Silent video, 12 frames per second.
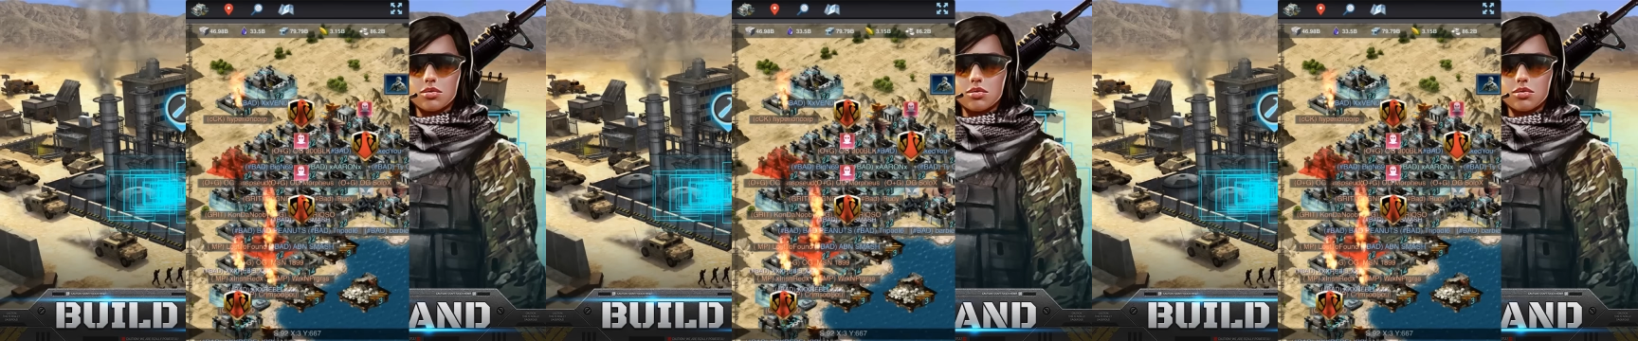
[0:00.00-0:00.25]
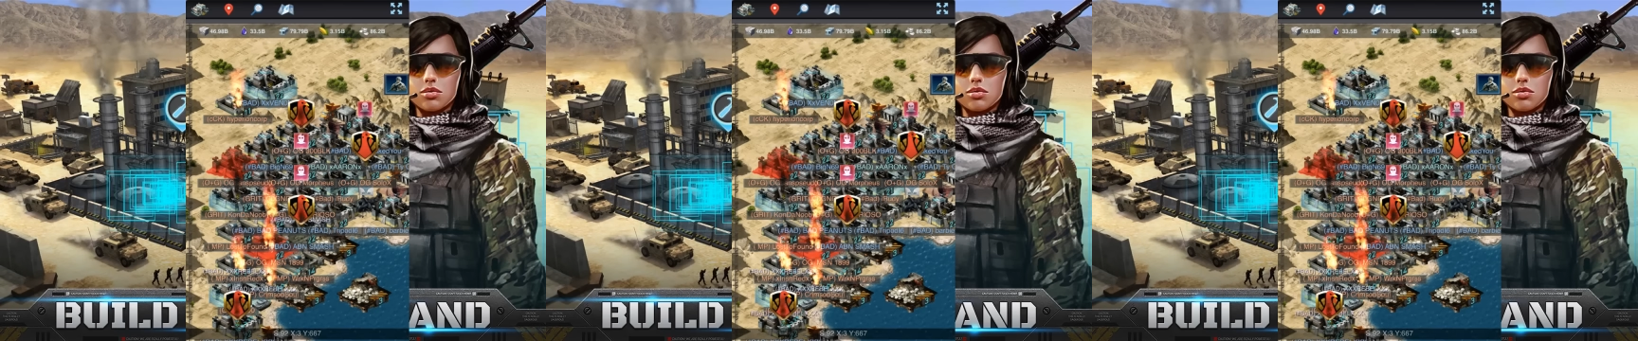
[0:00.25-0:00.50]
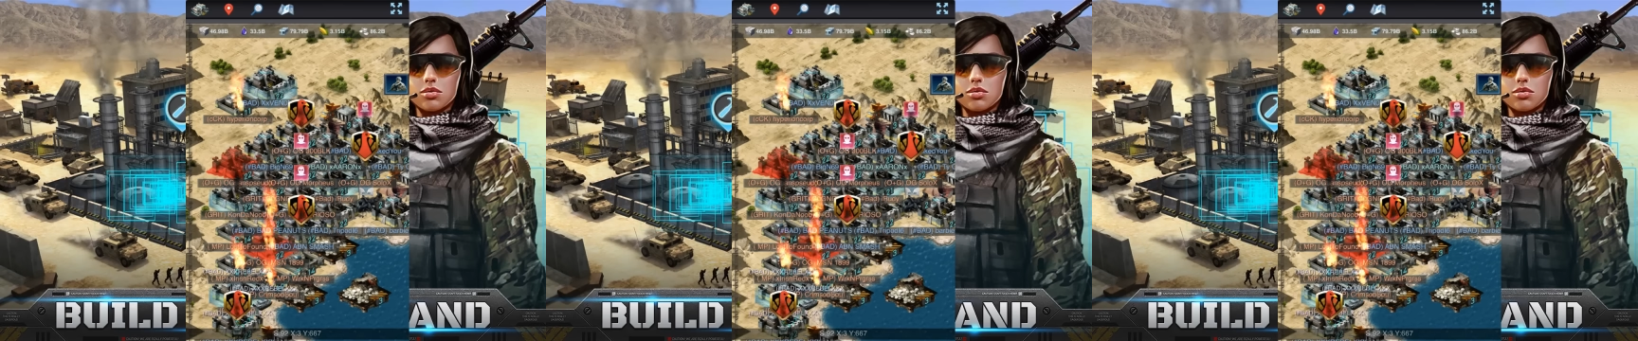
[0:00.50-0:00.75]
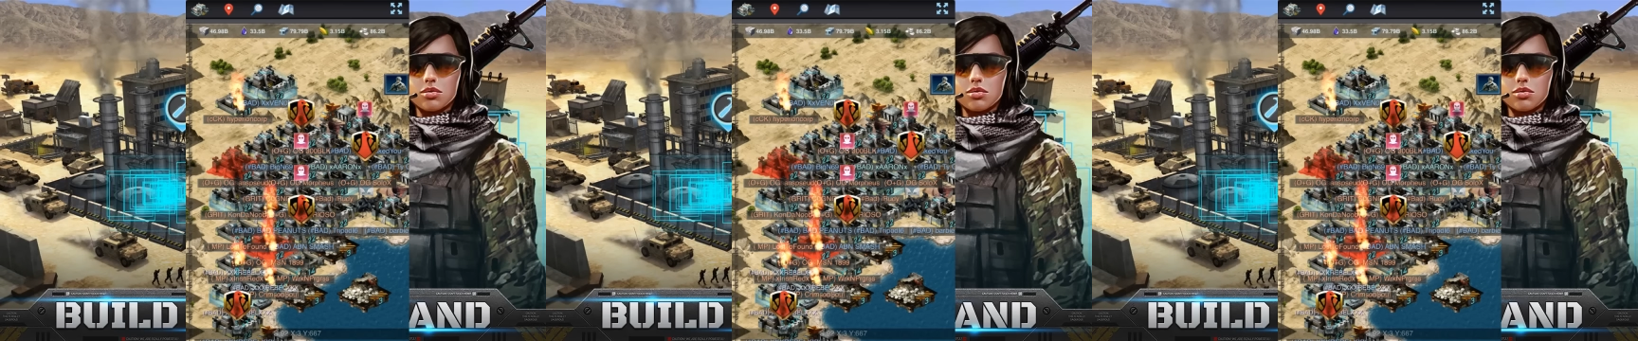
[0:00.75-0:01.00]

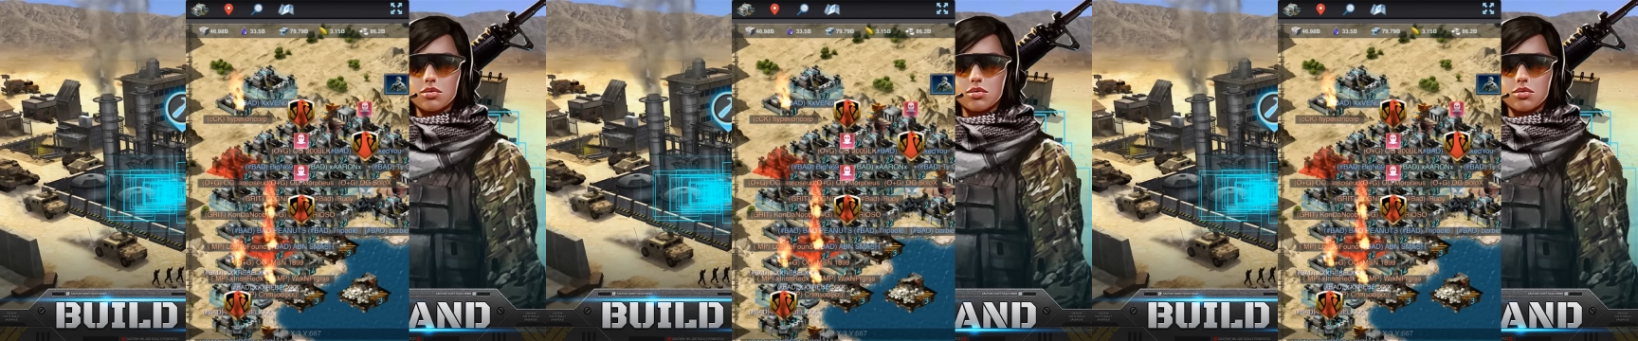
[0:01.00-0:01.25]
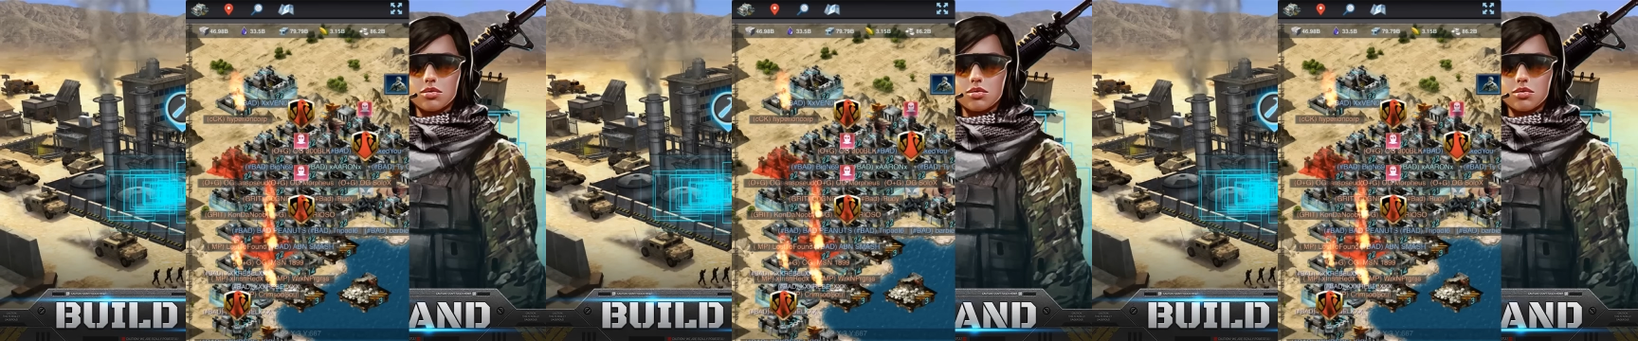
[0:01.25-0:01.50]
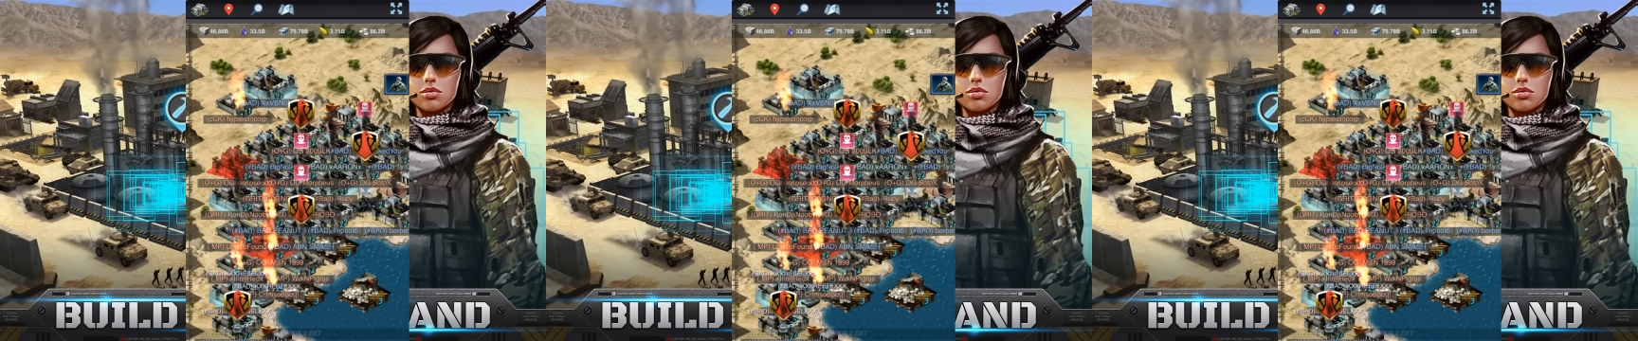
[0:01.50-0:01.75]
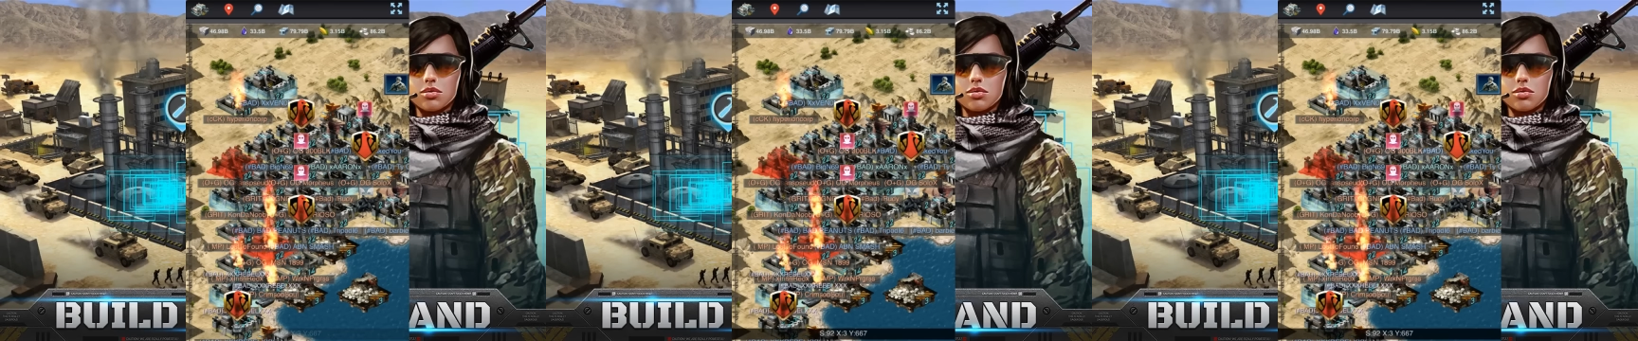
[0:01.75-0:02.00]

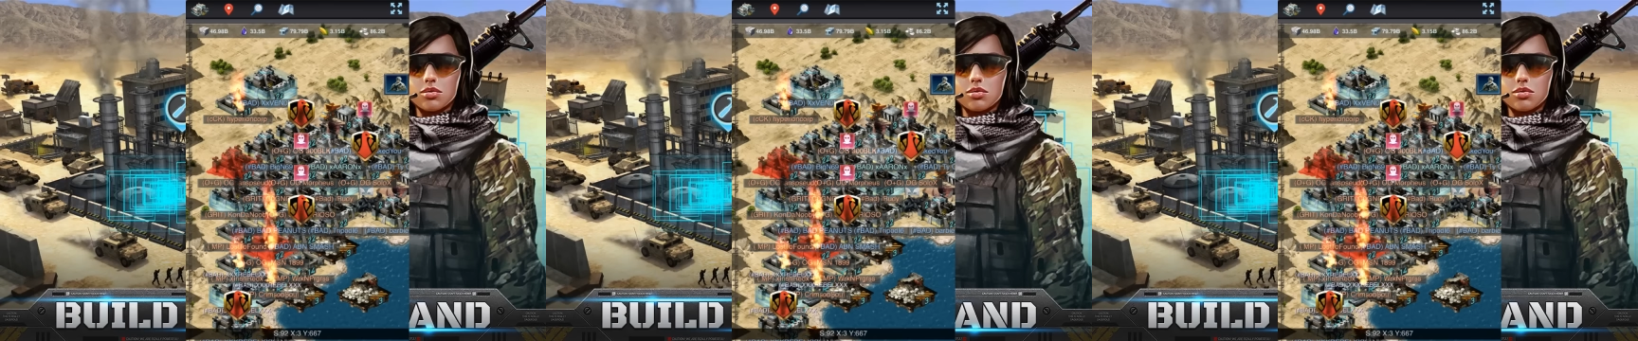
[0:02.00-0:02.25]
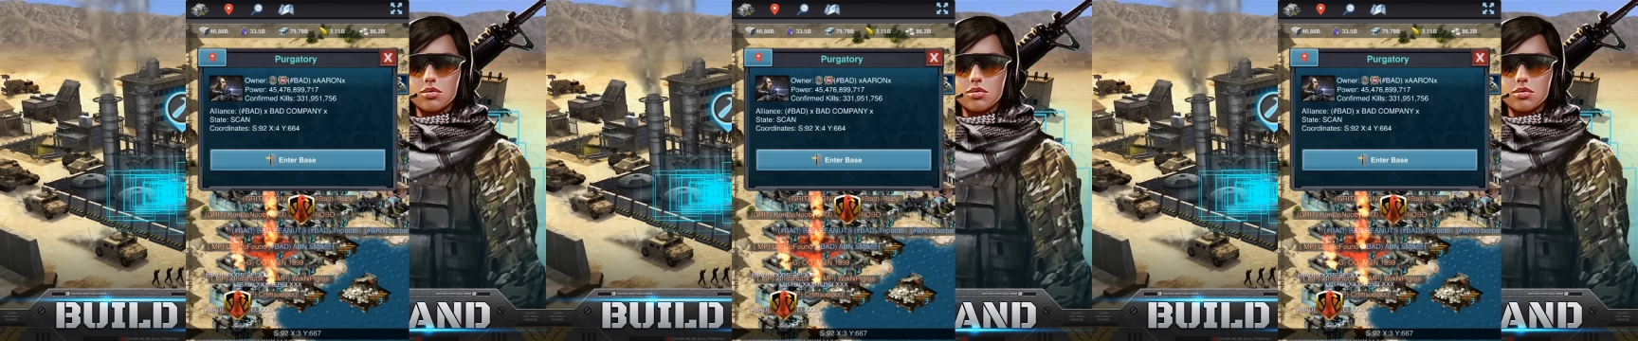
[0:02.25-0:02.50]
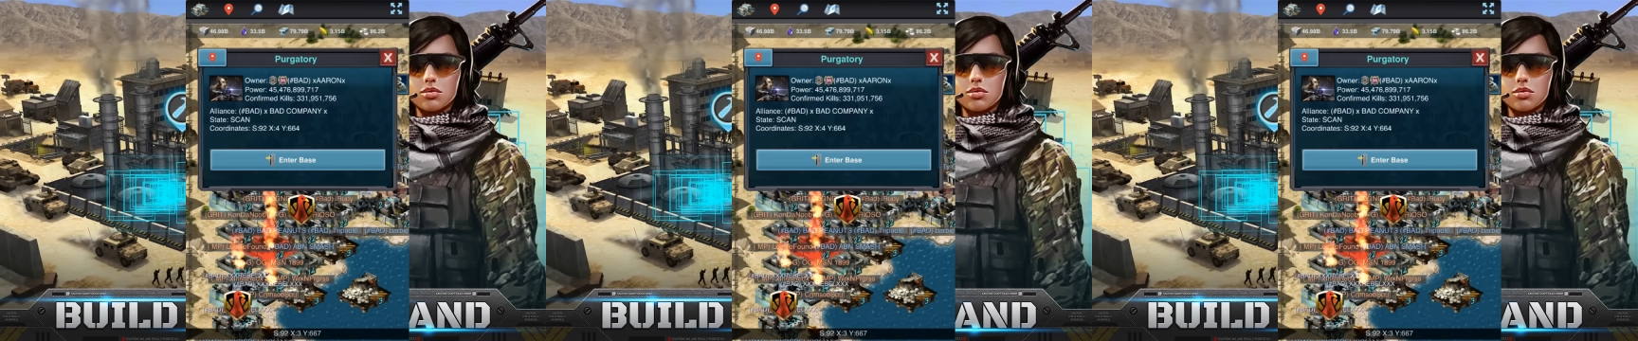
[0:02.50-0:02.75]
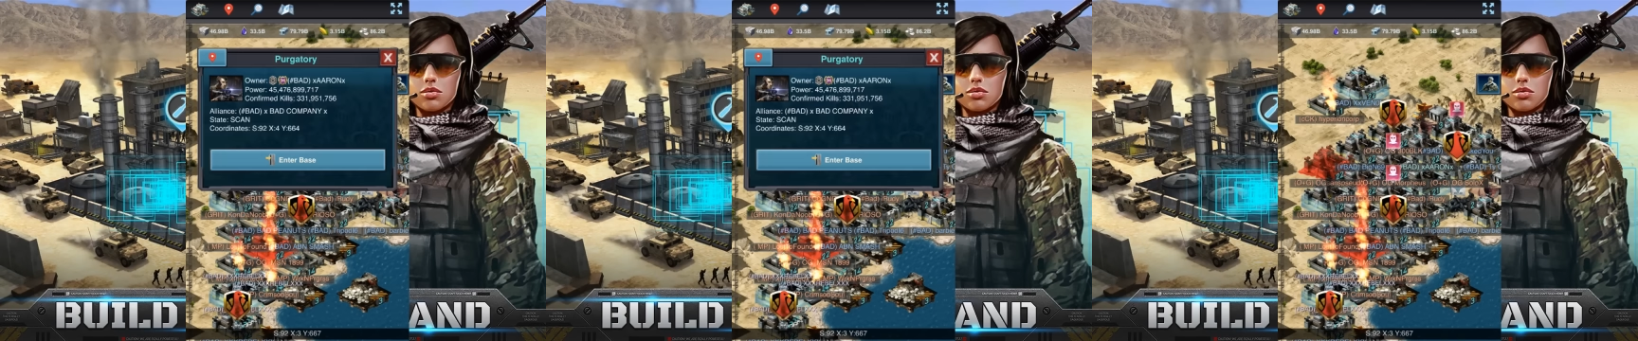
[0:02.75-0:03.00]

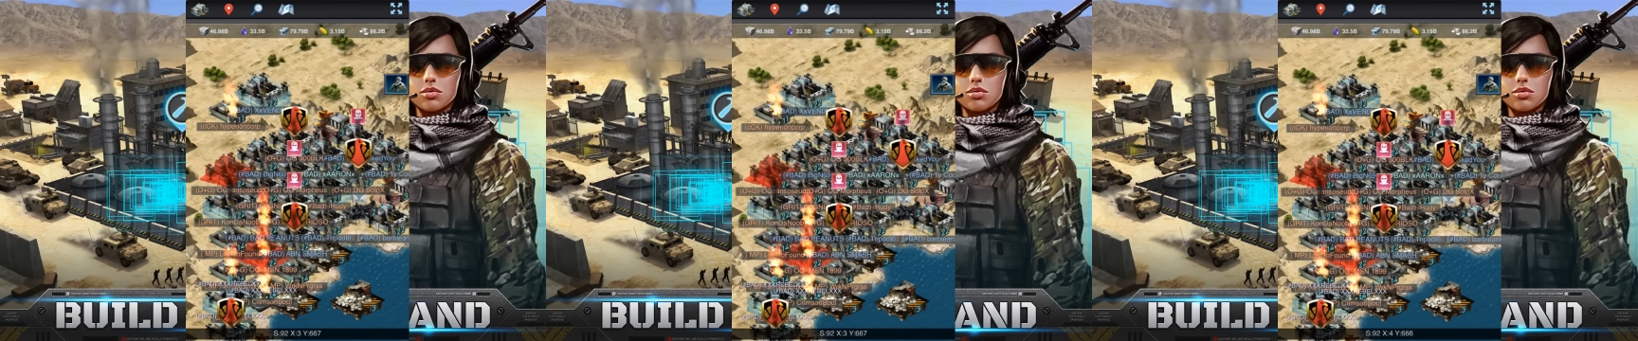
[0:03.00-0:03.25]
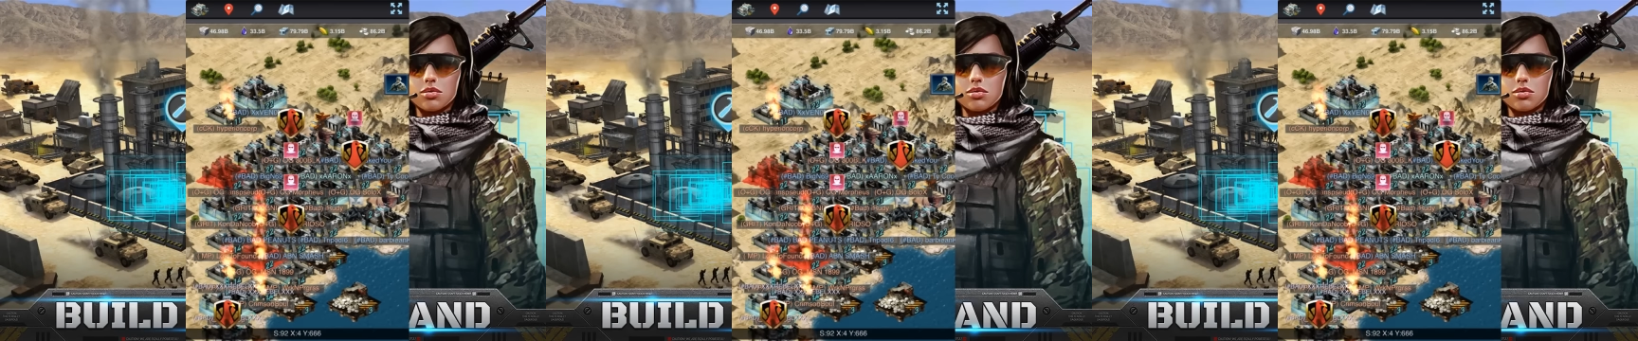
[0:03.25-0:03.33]
[no speech]